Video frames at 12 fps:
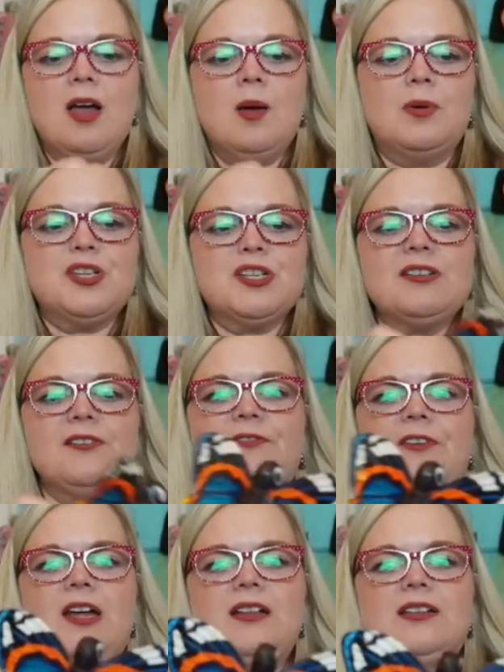But just a
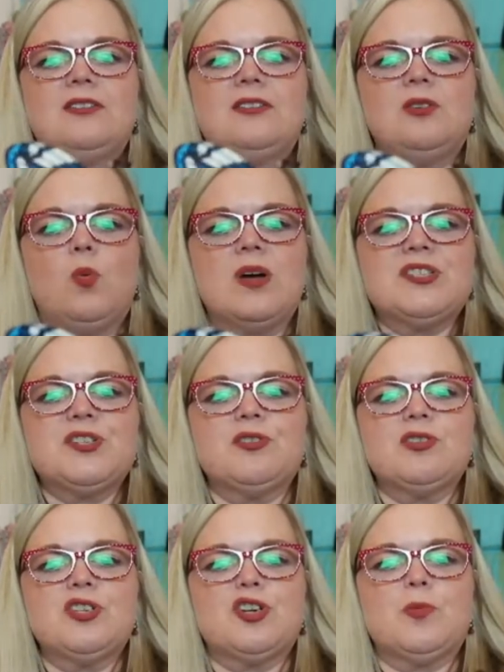fun little
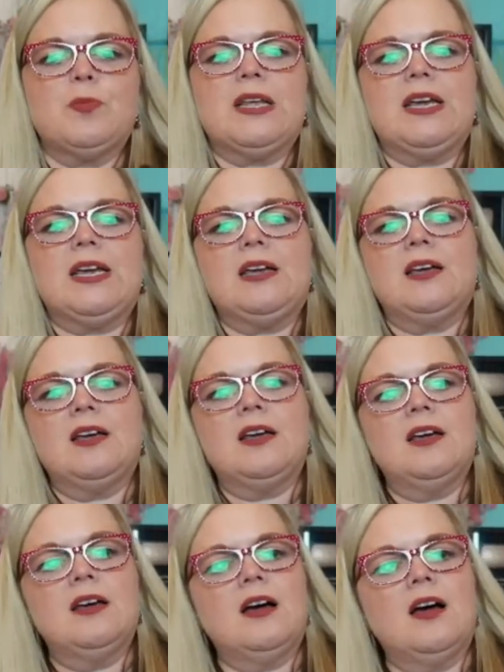Western Germany
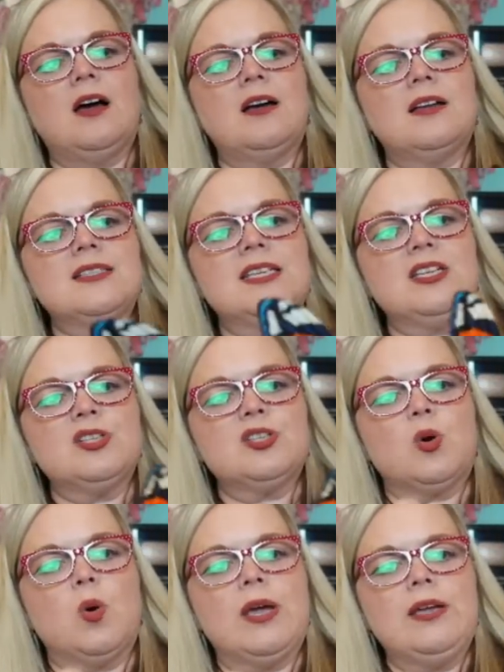uh, tin
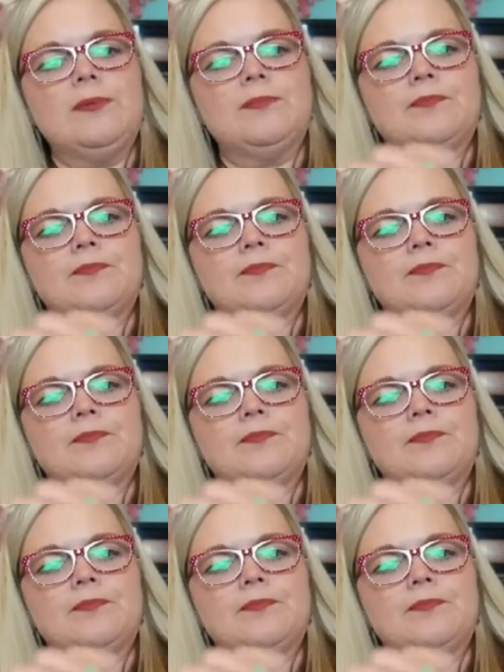toy.